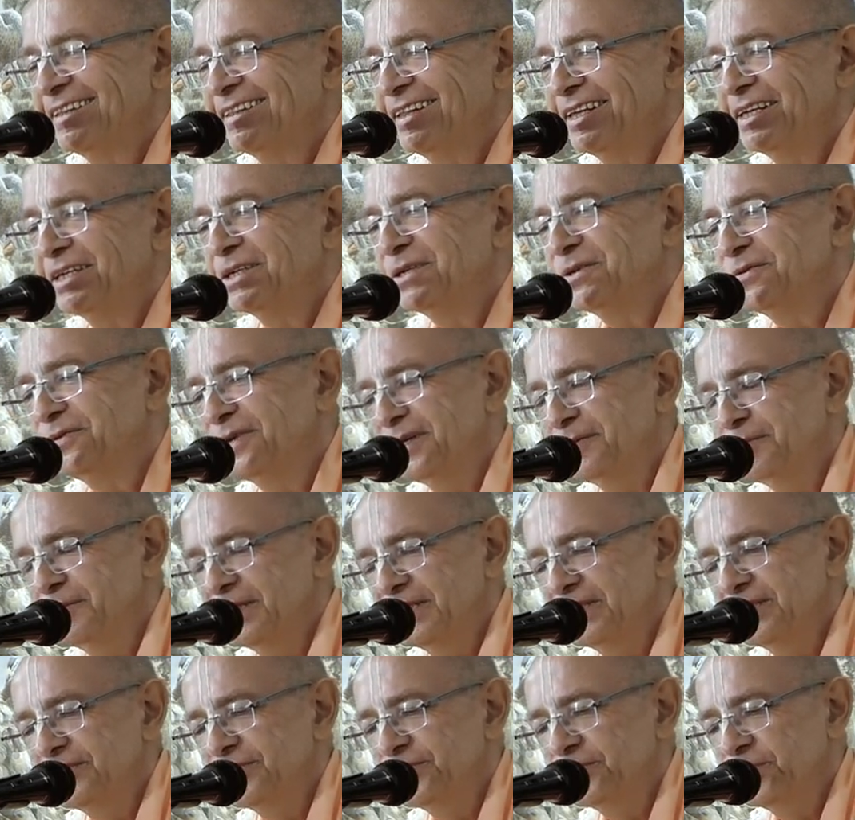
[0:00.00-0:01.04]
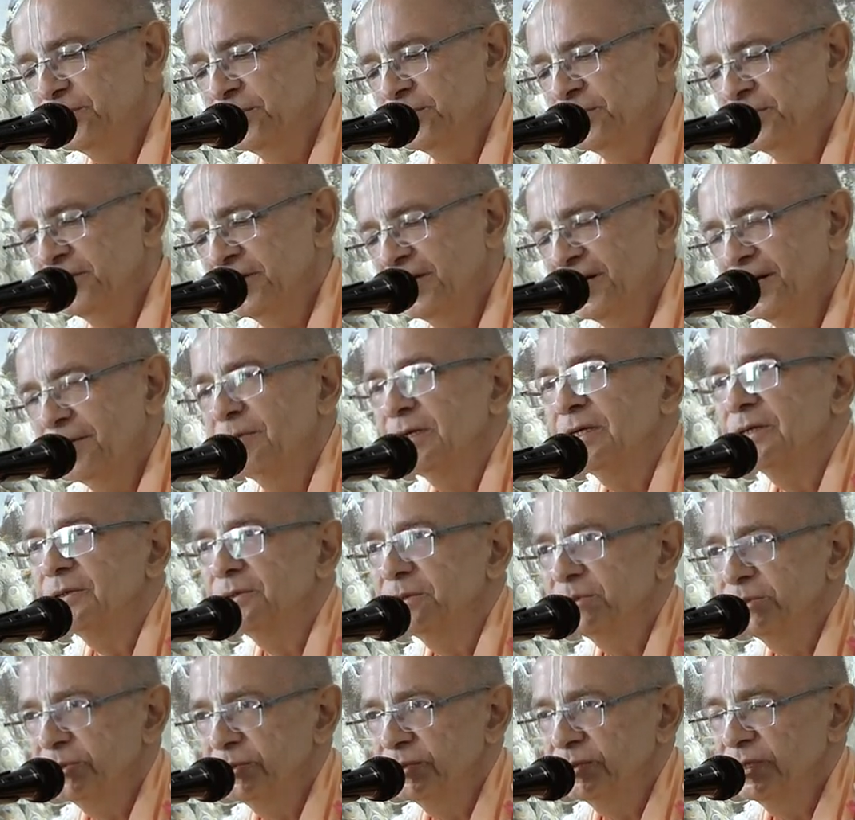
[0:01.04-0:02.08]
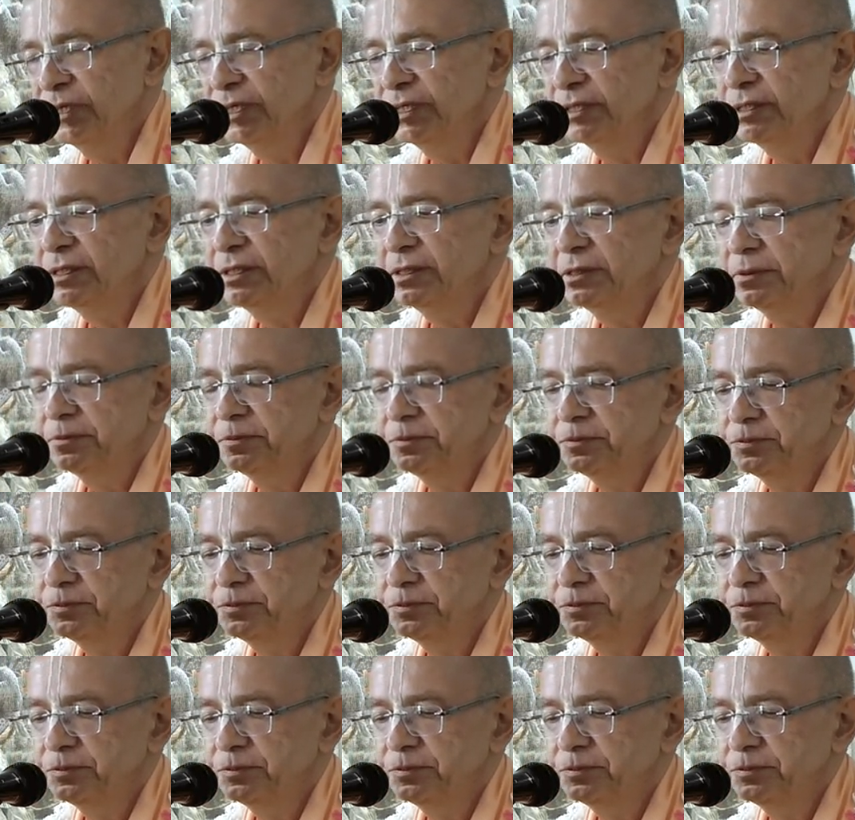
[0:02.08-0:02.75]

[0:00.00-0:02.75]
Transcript: thank you very much for coming all together